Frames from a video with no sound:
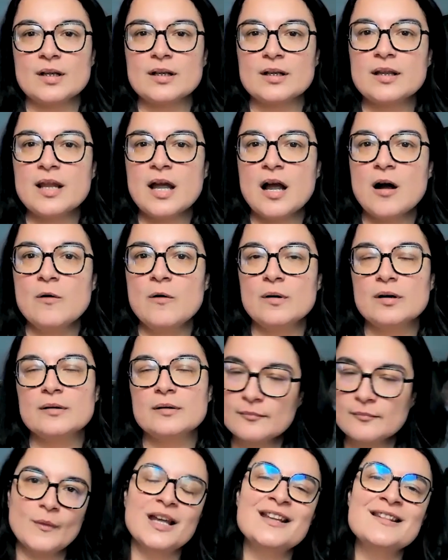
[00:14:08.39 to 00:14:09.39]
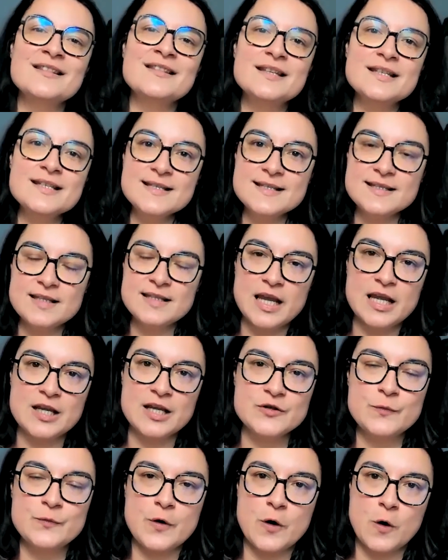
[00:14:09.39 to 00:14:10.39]
Now, in this
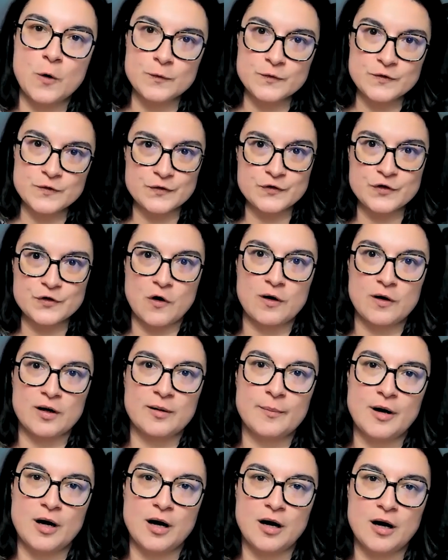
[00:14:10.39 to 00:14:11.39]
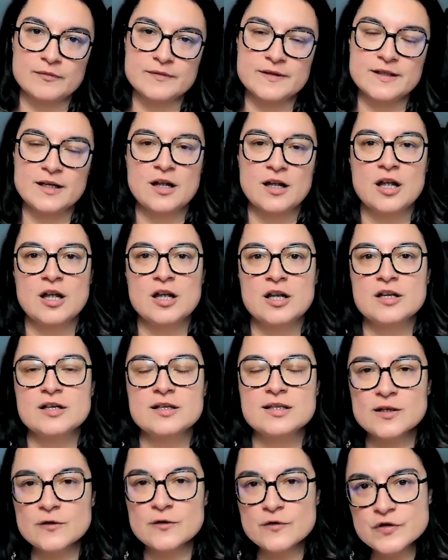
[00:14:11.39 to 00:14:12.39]
stage, we also talk about
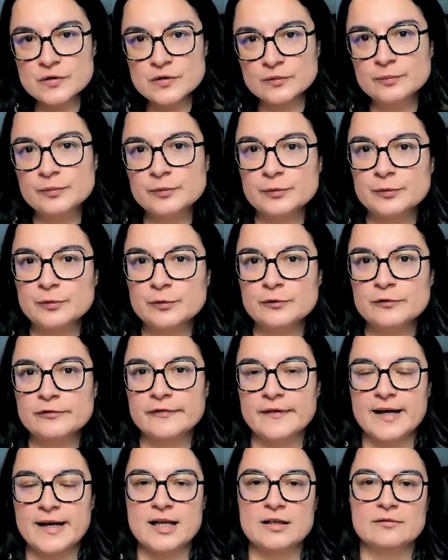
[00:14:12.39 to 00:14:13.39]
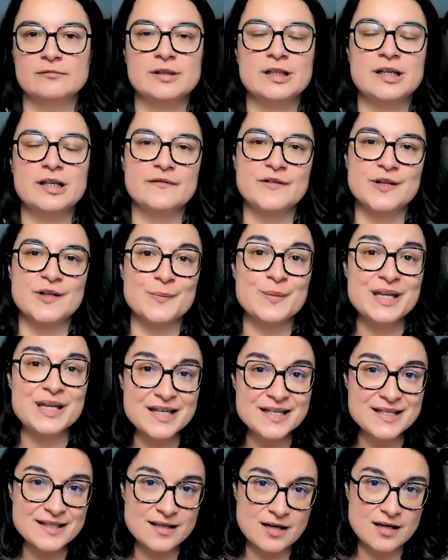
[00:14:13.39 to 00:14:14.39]
social proof and we give them
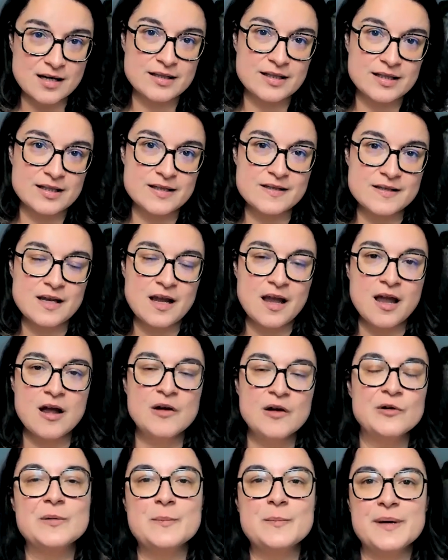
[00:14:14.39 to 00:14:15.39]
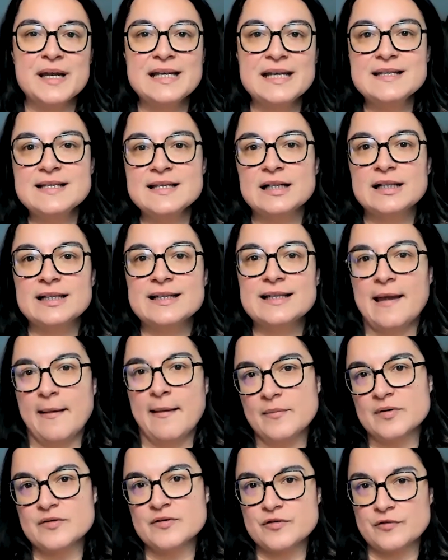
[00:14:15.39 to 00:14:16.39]
case studies and we basically
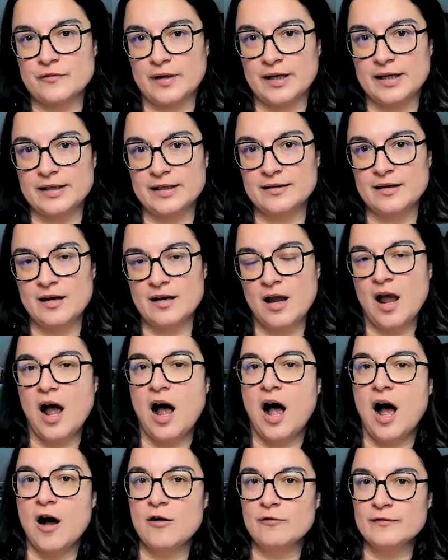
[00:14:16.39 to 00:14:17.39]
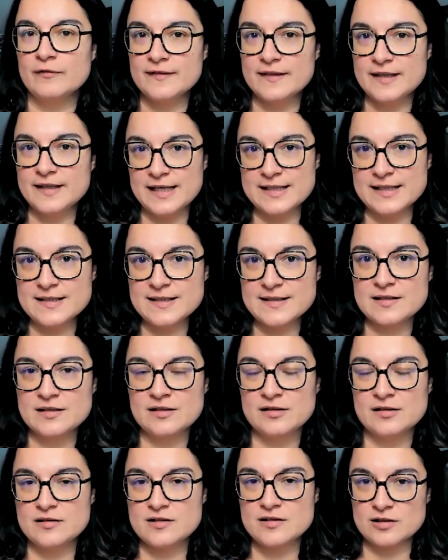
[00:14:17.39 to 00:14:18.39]
demonstrate how this
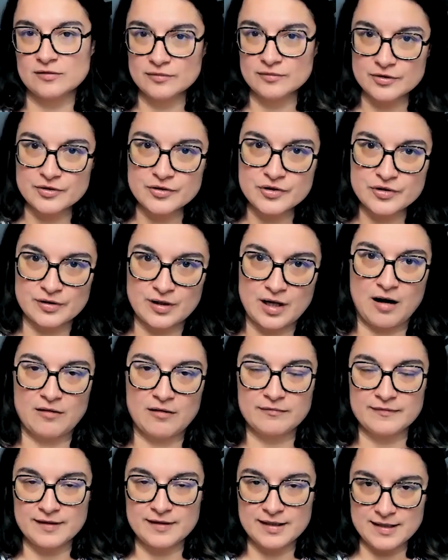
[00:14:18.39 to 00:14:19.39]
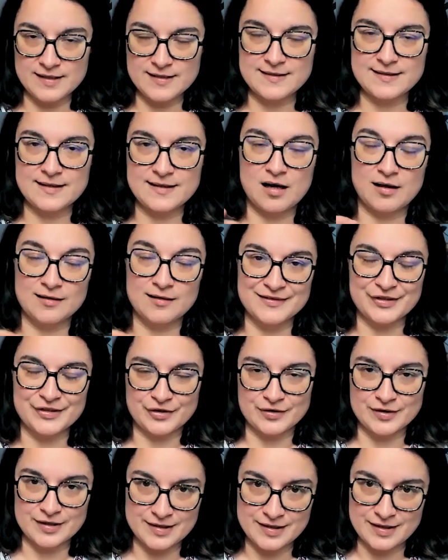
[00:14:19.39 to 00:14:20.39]
solution, how this
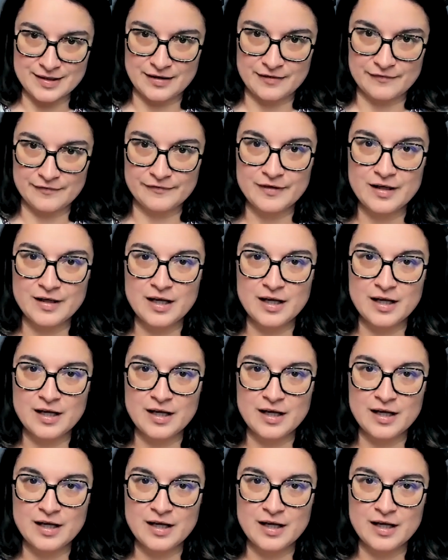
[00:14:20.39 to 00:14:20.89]
alternative